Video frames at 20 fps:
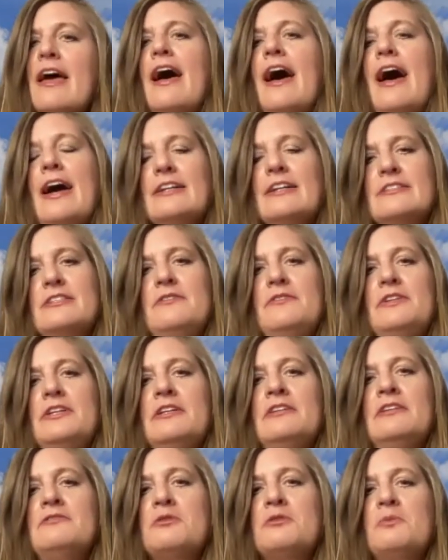
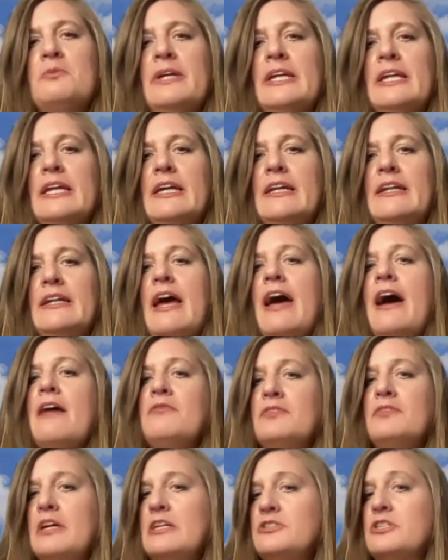activities where we can
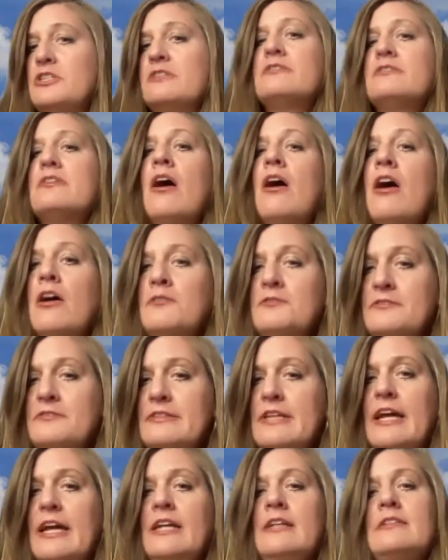have luncheons
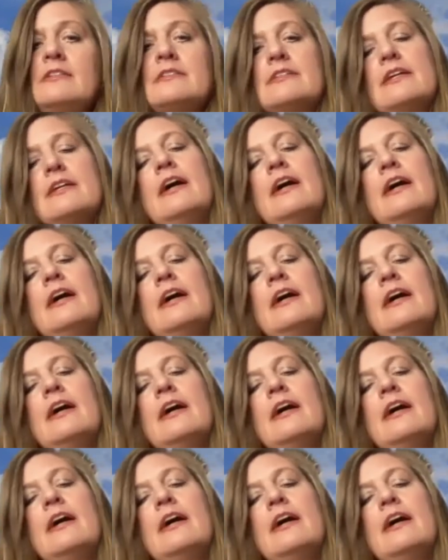off-site,